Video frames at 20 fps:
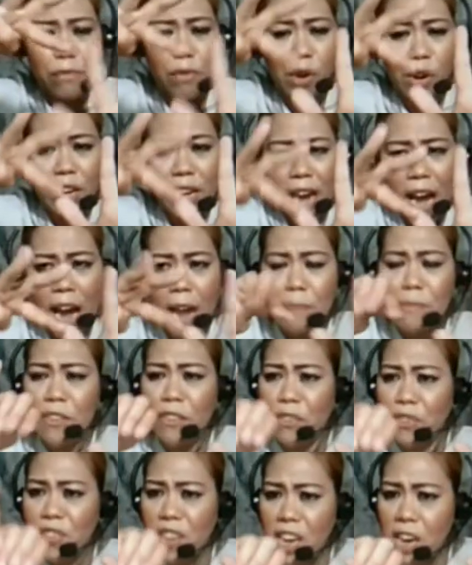49,
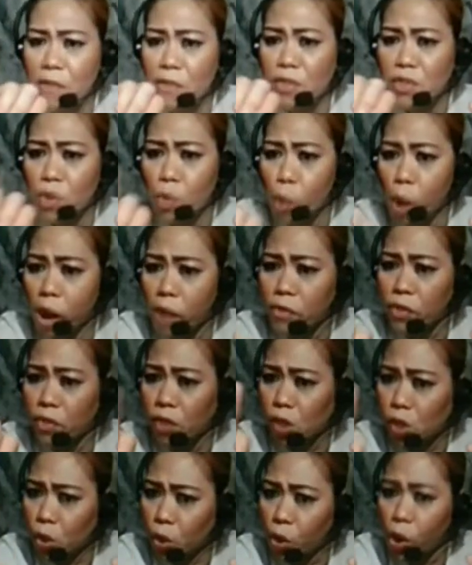50, 51,
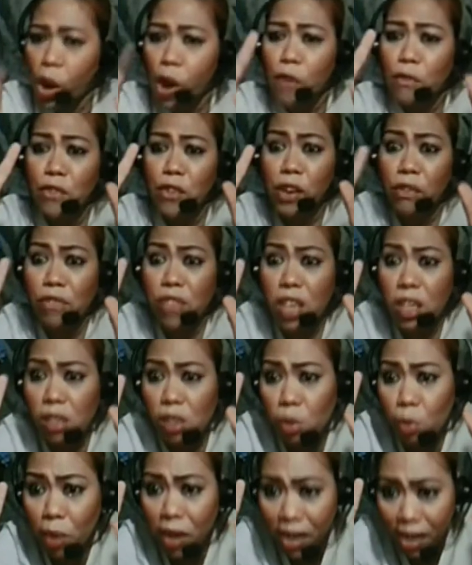52,
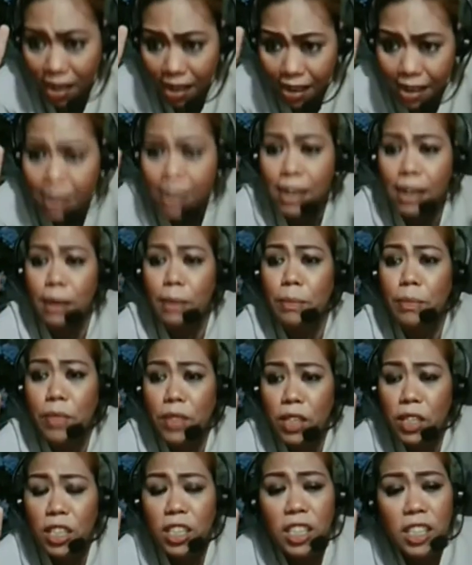53.
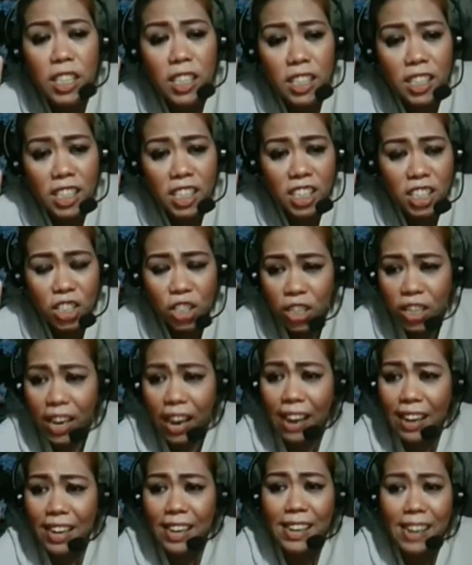Did you
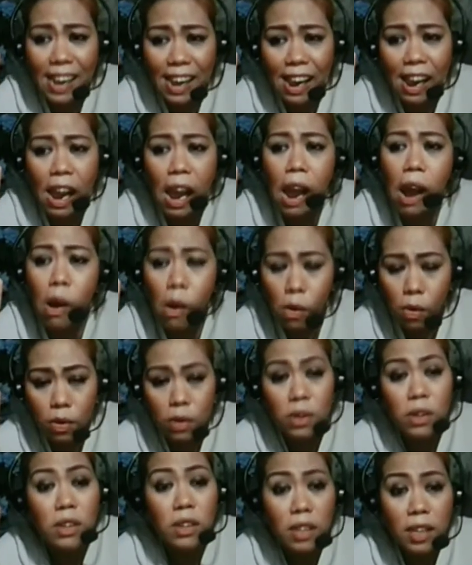get it now?
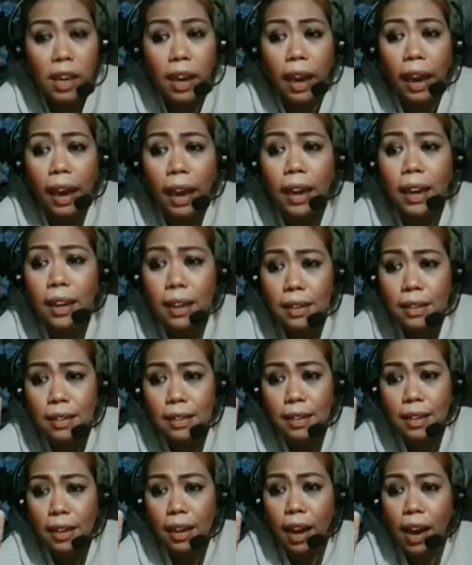Okay?
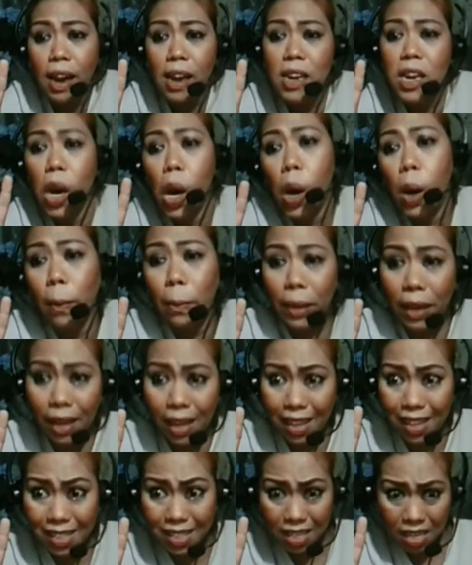I hope
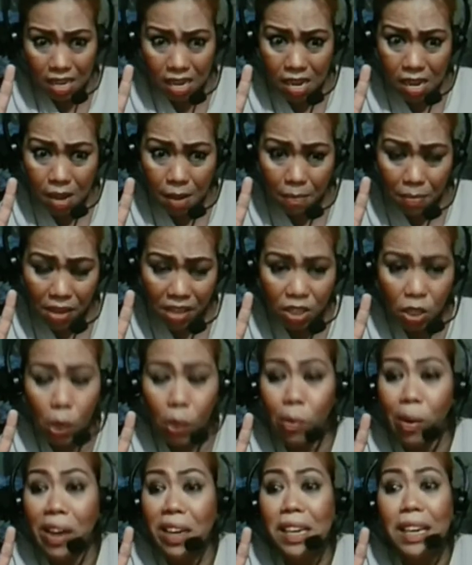it's
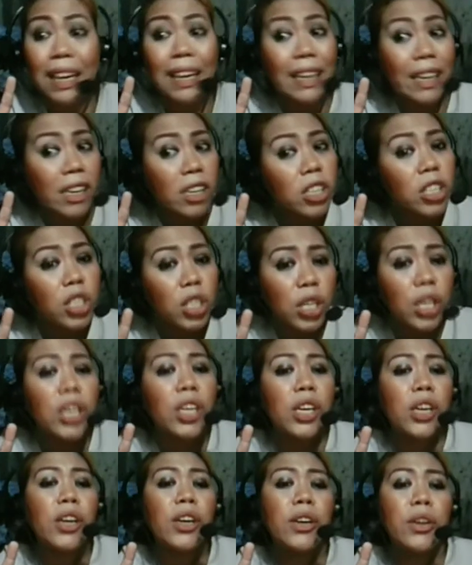already clear to
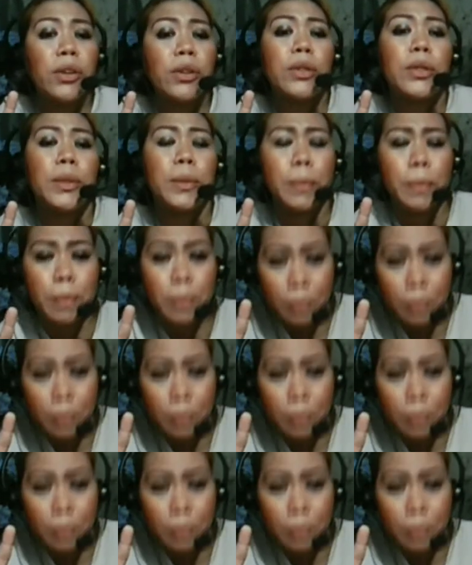you.